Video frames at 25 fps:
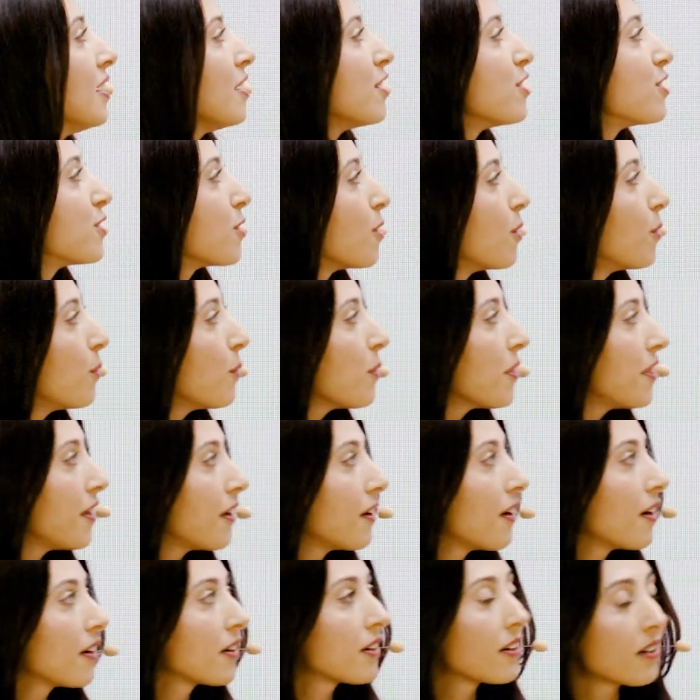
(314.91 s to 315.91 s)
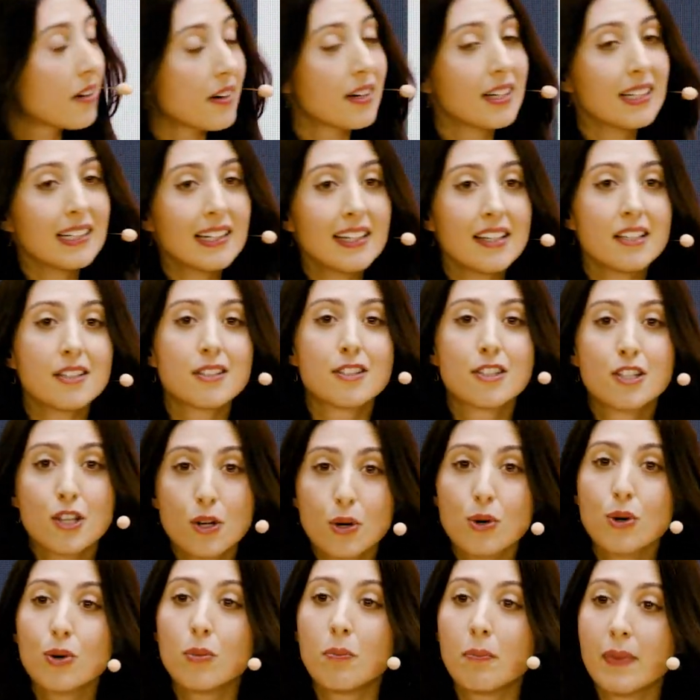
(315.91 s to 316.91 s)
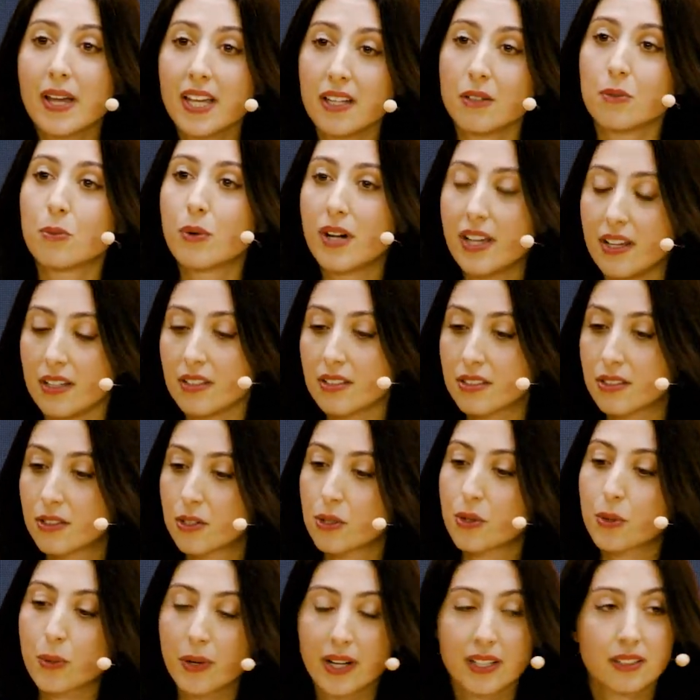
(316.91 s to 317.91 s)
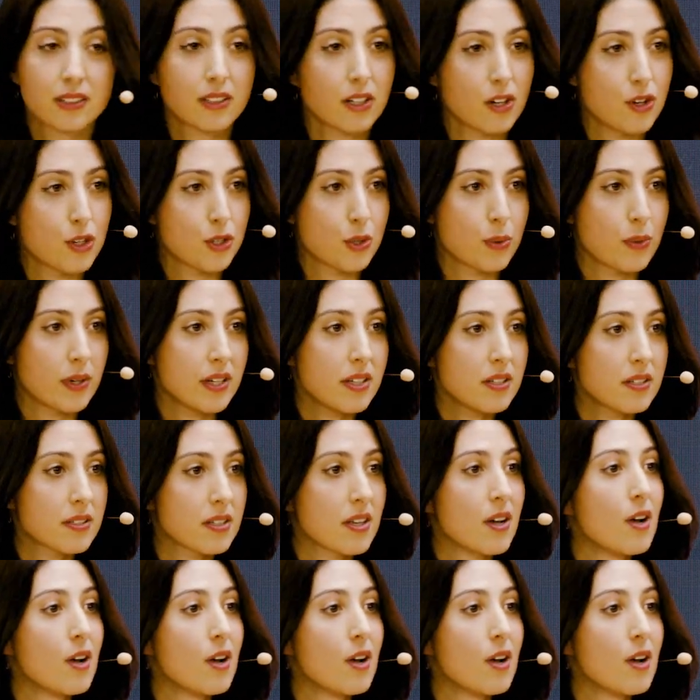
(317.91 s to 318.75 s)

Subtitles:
So there are currently two main ways to create glossaries.